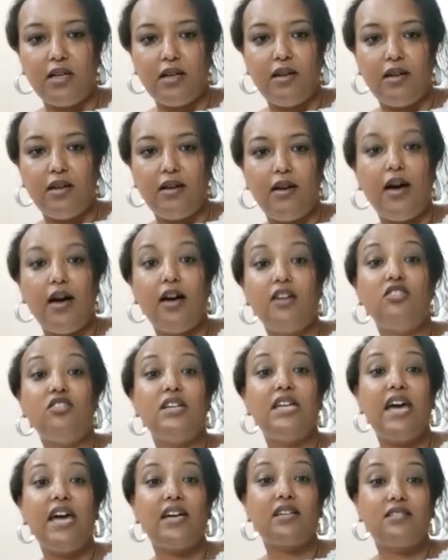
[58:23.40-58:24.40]
Mm-hmm. 100
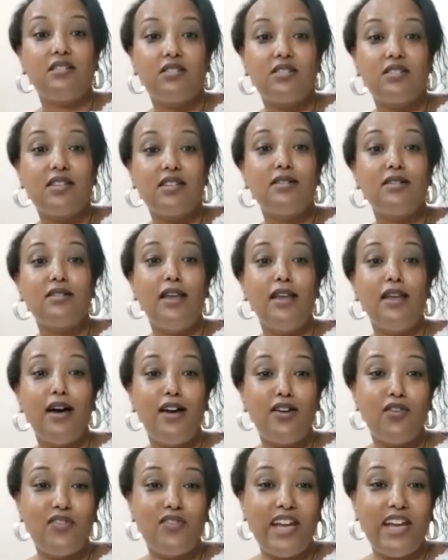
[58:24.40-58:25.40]
hectares, that's a lot
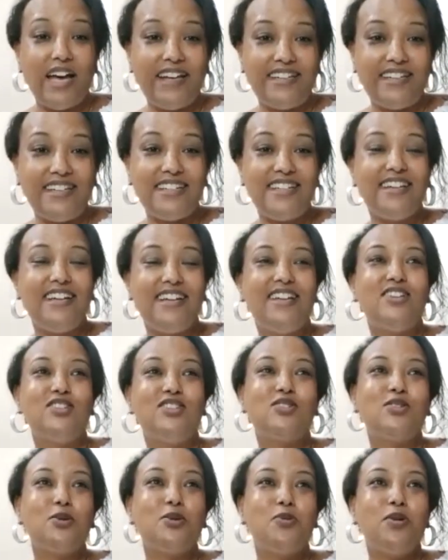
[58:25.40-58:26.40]
of land. Mm-hmm. So
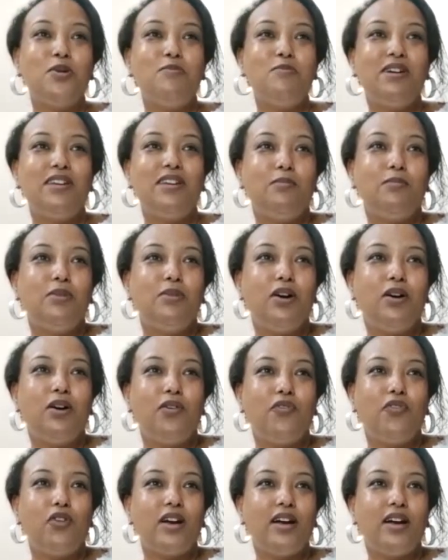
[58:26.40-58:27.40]
the women, about
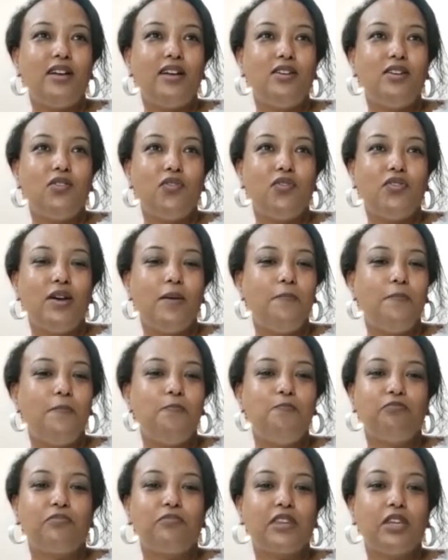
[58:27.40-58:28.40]
400 of them,
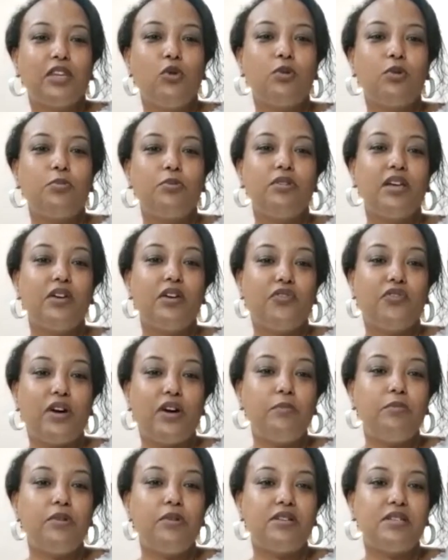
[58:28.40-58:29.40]
they're
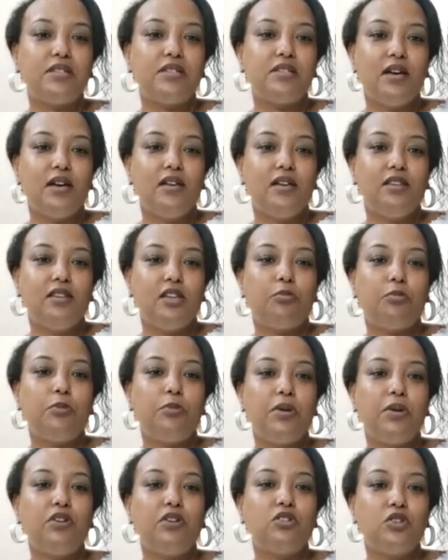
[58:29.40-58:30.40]
farmers. They're
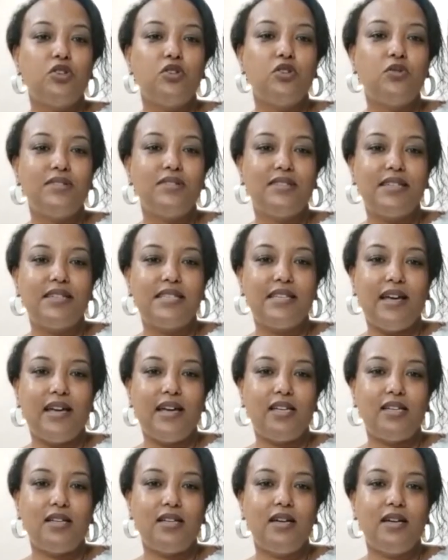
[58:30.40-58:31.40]
prepared to use this
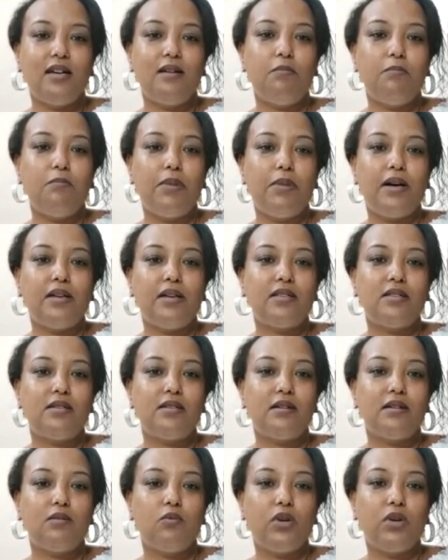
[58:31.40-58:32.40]
land. But
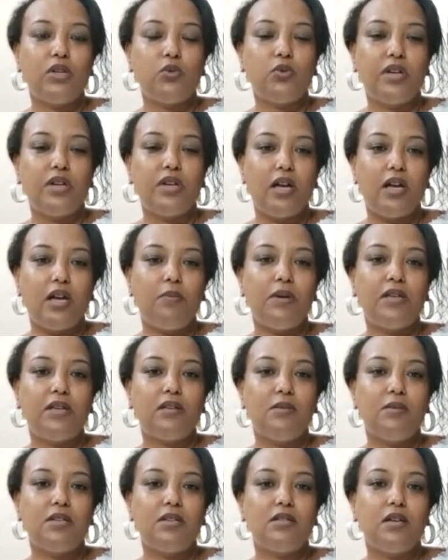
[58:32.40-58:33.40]
what we're helping
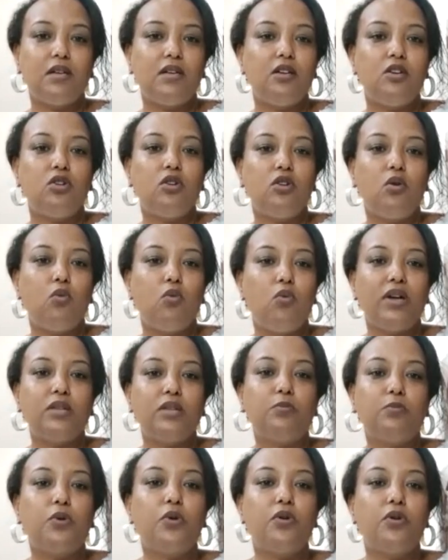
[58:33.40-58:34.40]
them is they didn't know what
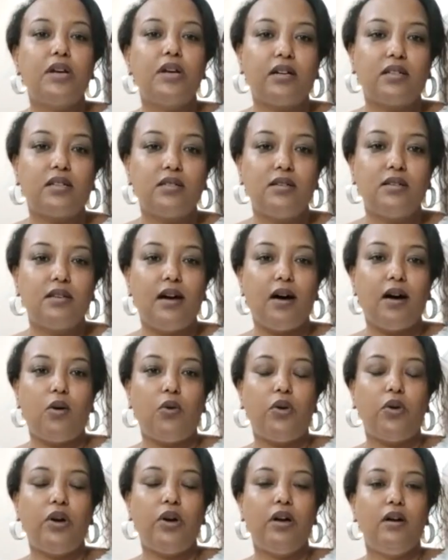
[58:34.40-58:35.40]
products
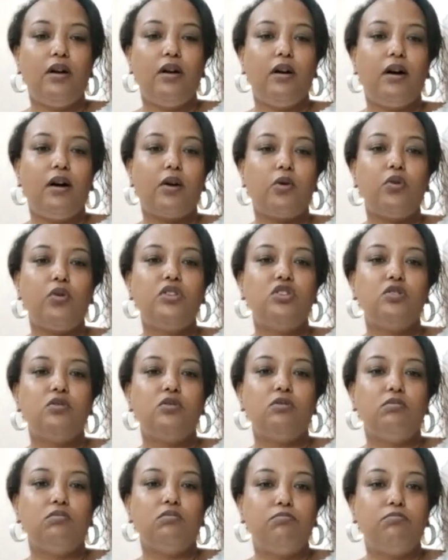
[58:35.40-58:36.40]
now are going to